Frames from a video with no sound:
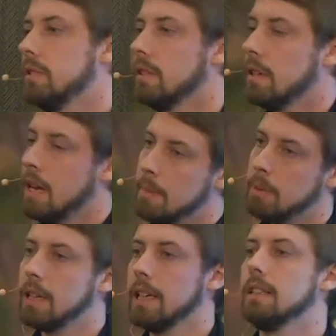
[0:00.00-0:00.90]
to
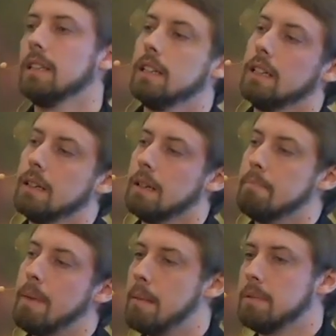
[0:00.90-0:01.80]
plug in the
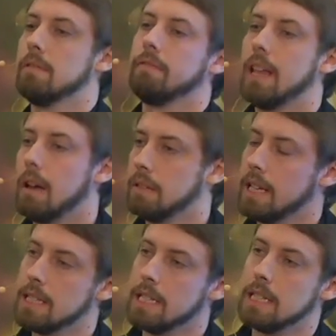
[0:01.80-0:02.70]
maps of flower
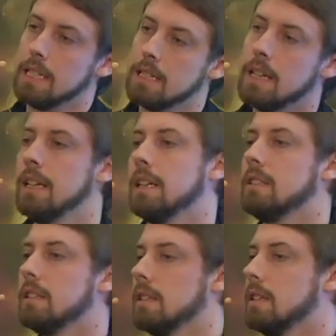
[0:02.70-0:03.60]
densities
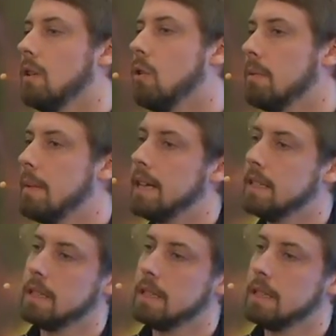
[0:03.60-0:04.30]
into automated